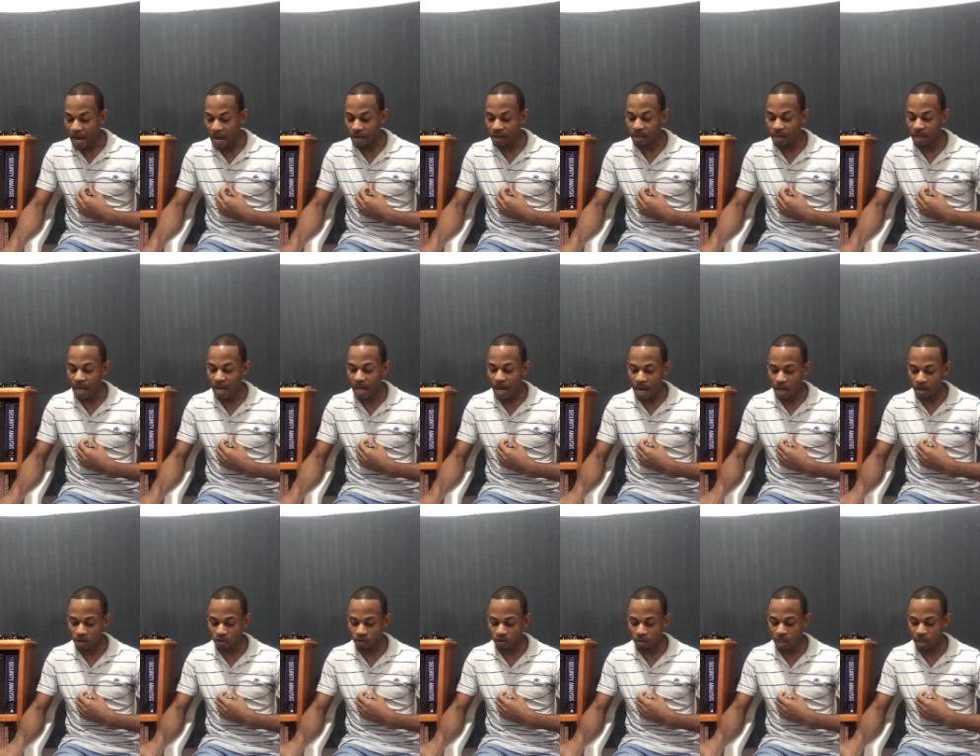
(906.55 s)
and they
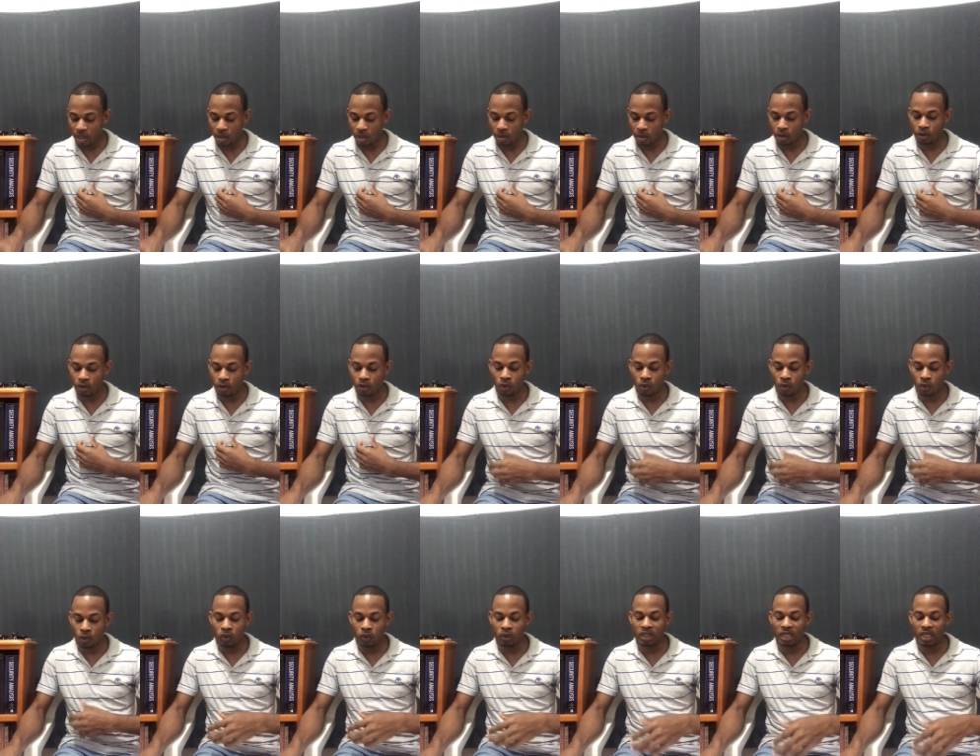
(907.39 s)
actually
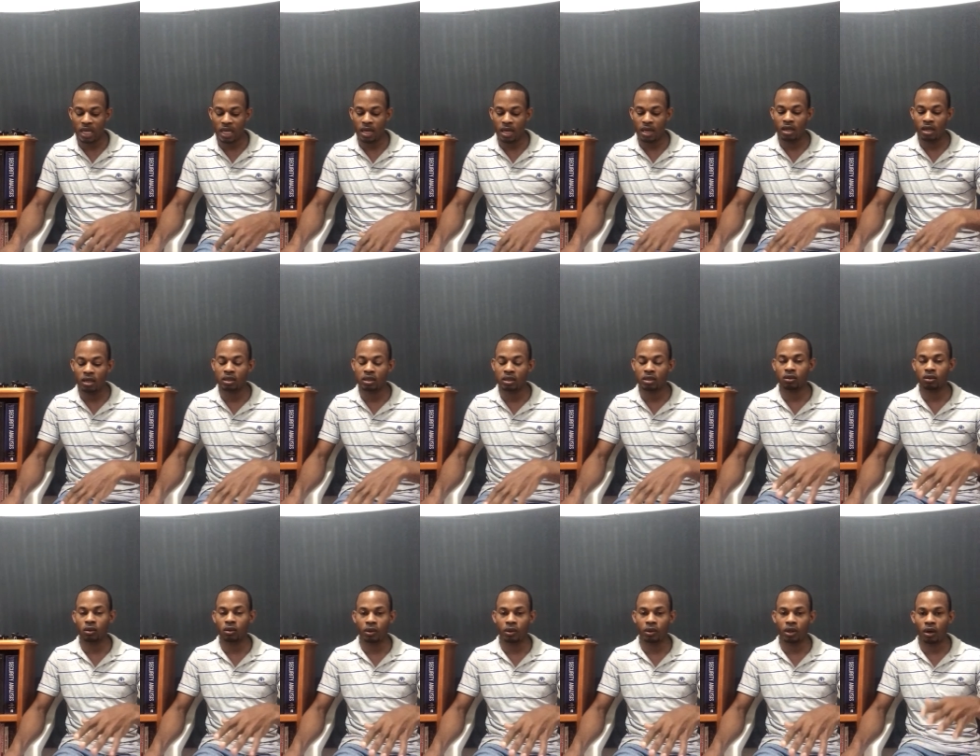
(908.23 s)
use a
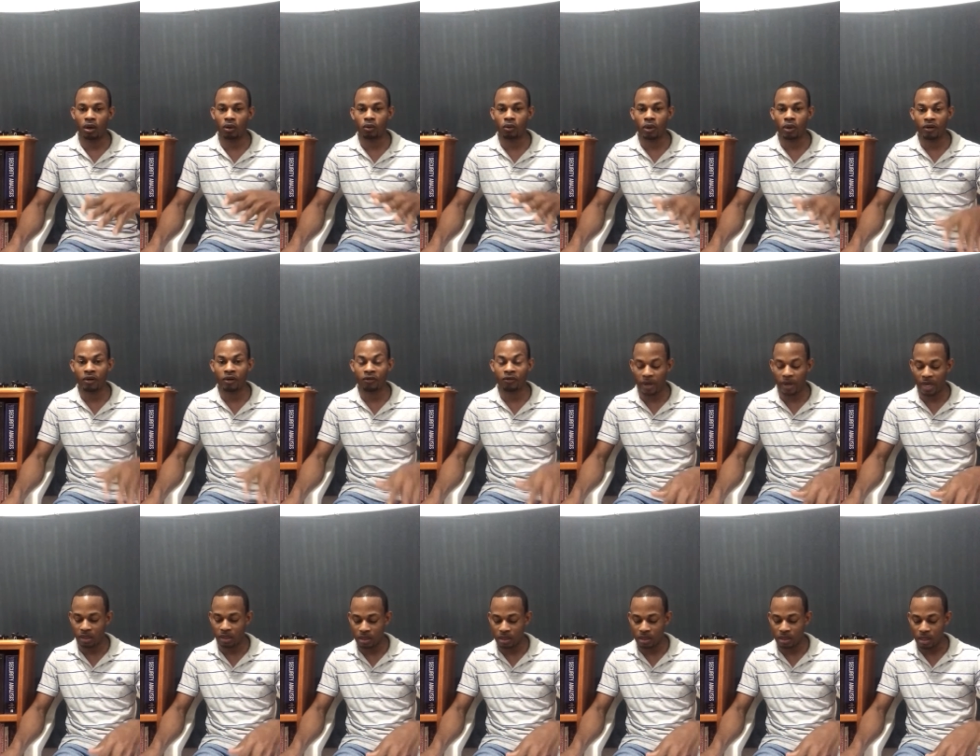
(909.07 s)
historical
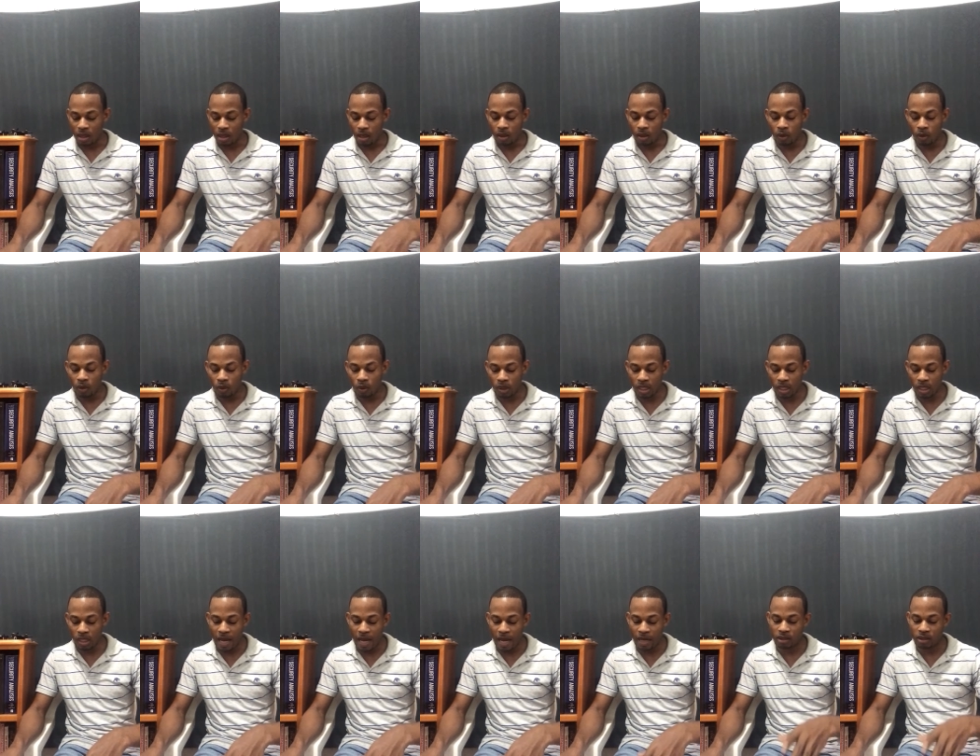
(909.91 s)
reference
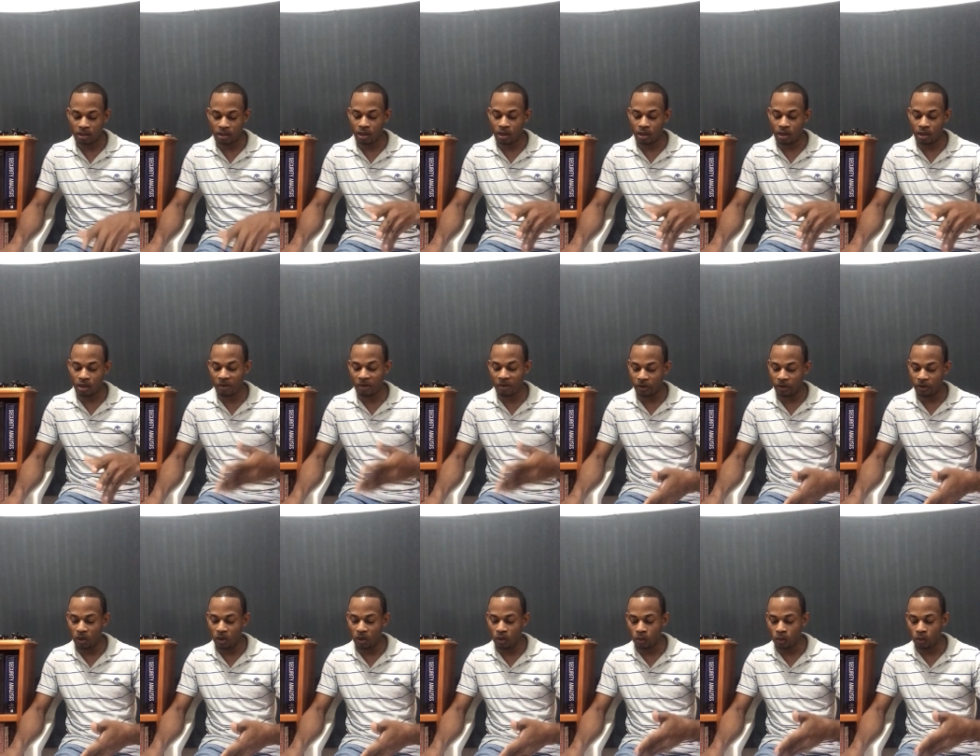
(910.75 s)
looking at the
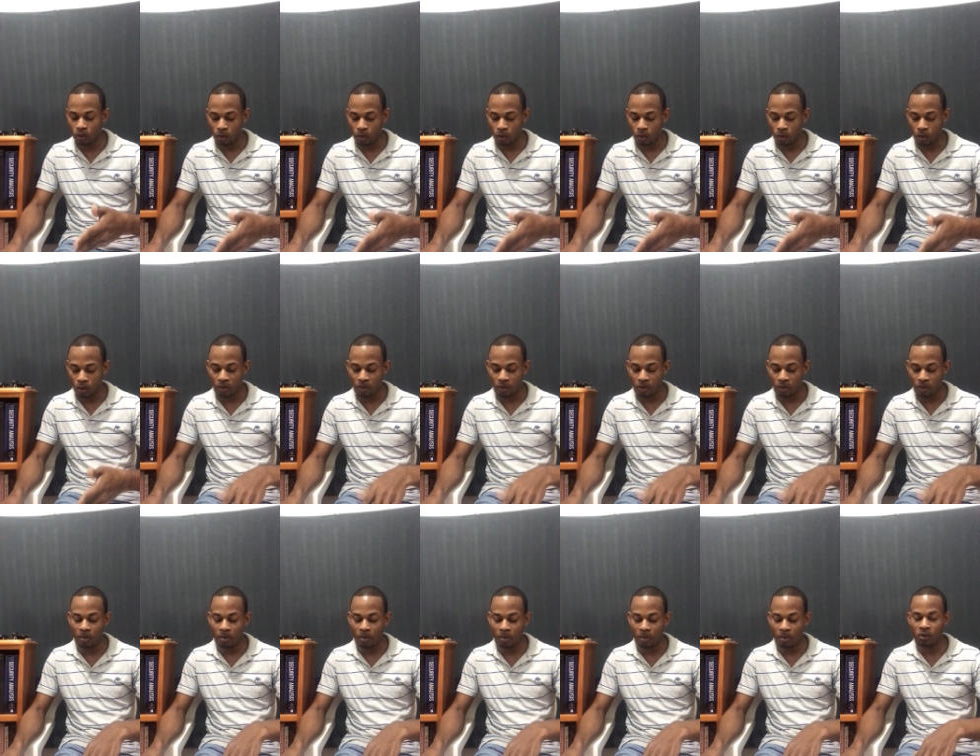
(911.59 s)
revenue growth
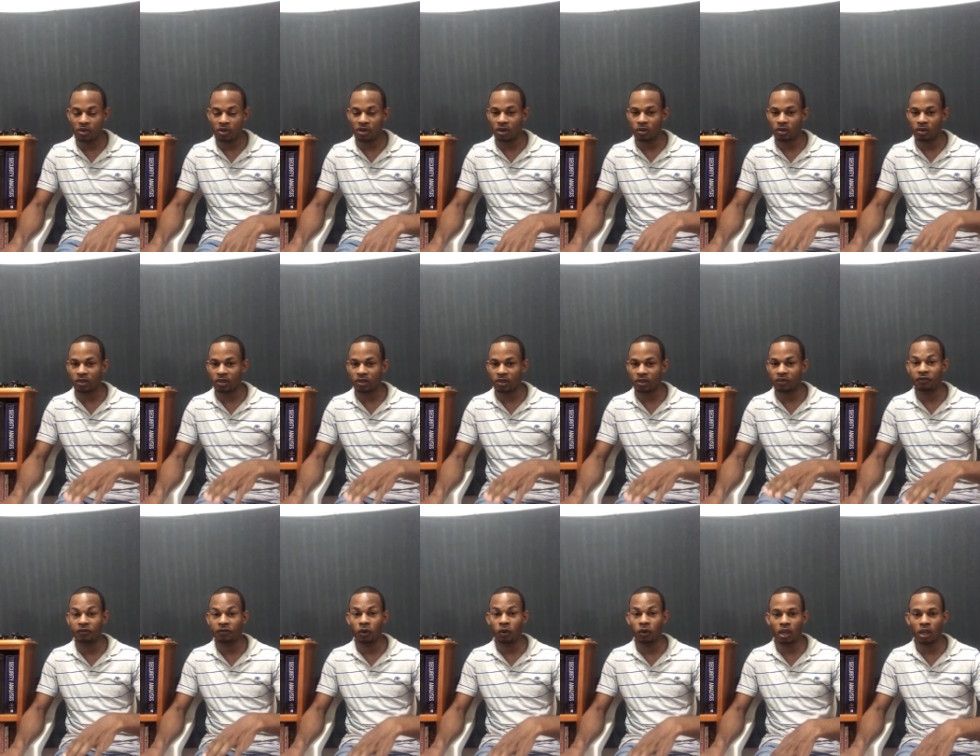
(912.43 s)
from
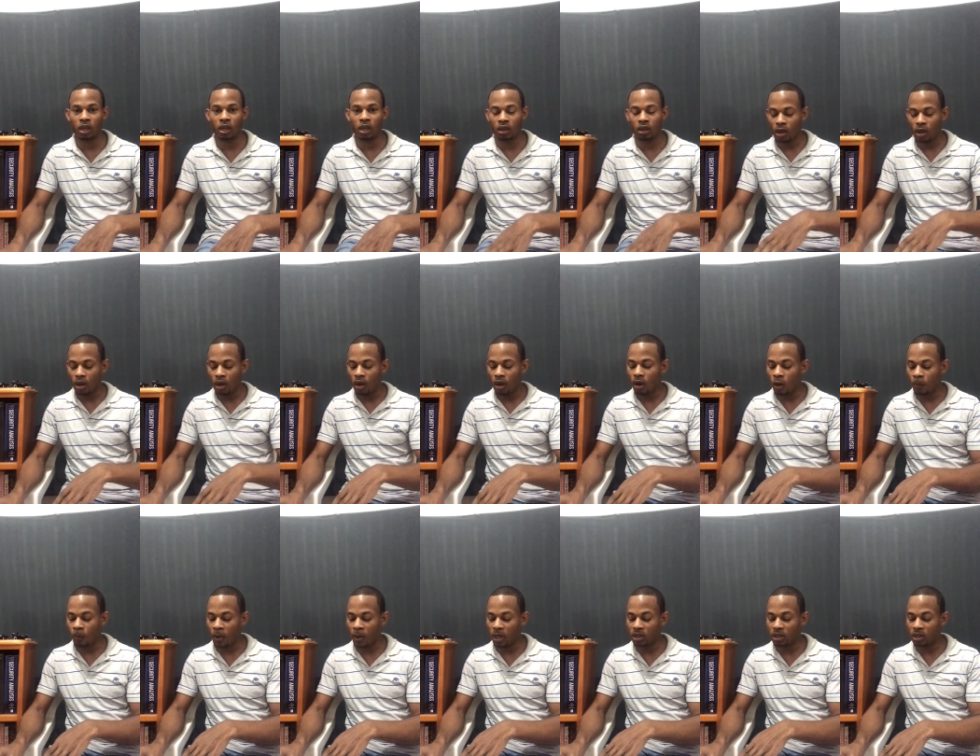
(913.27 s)
2004
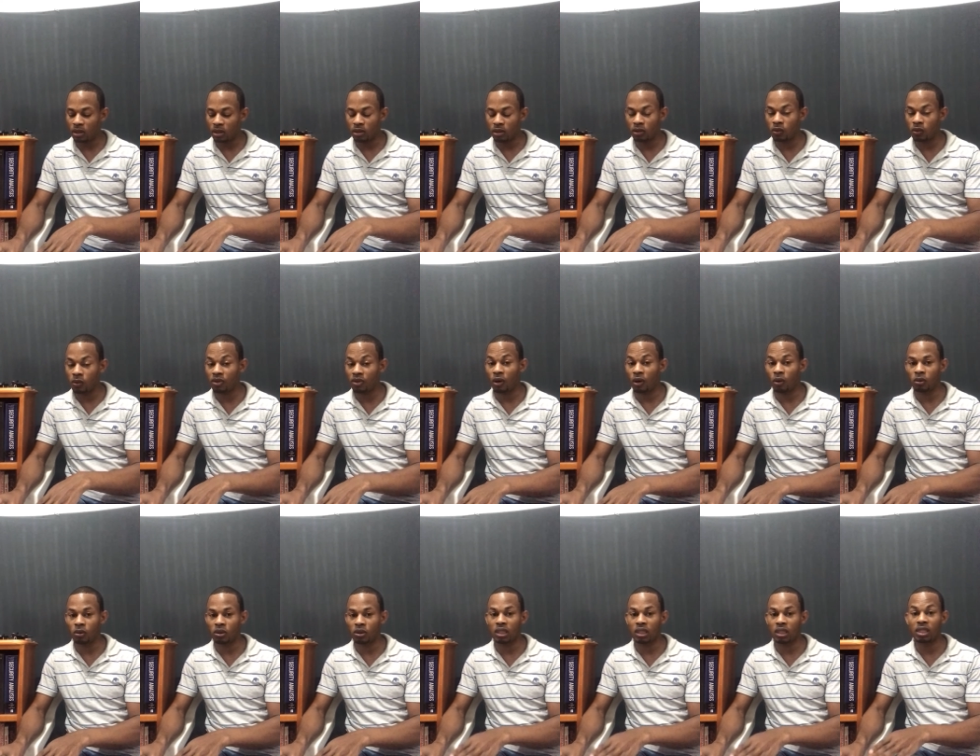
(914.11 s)
up until
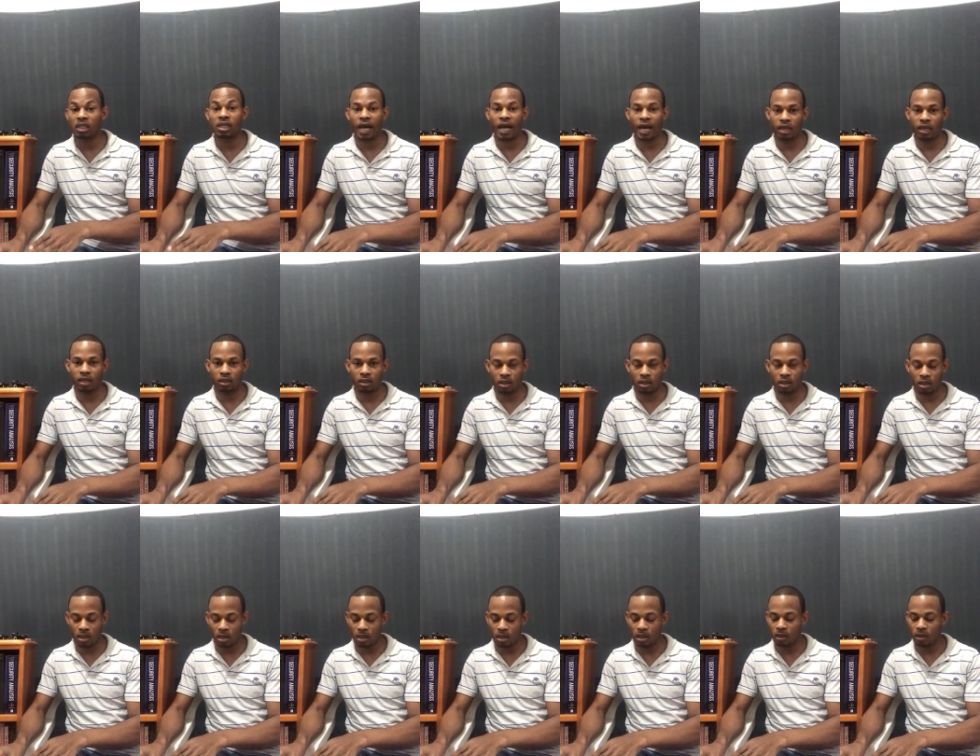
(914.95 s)

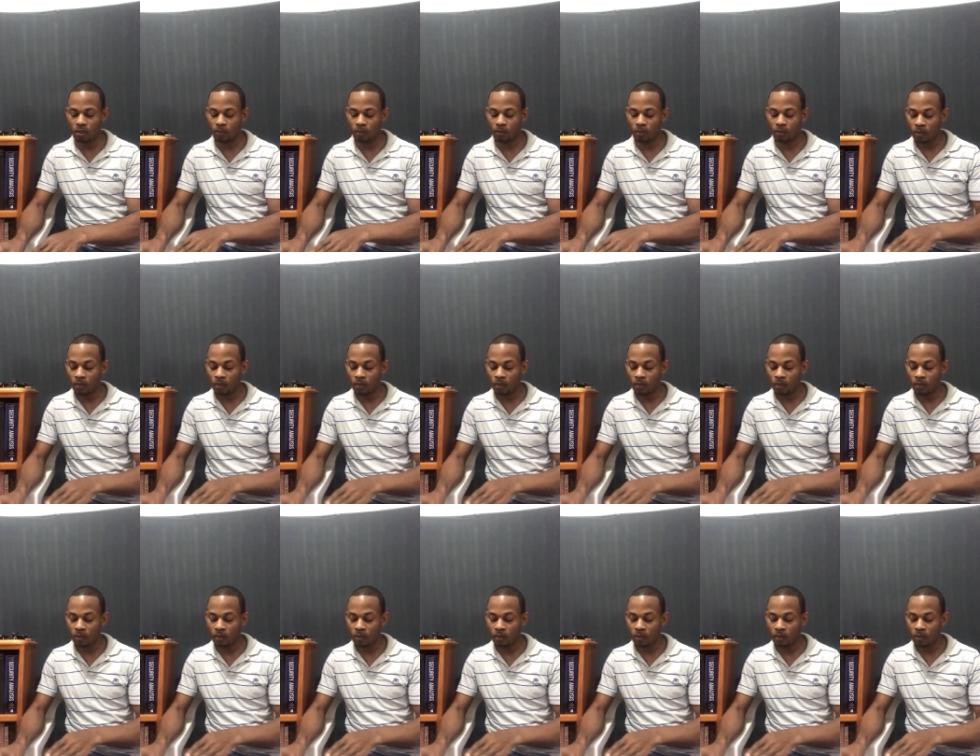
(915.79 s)
2019.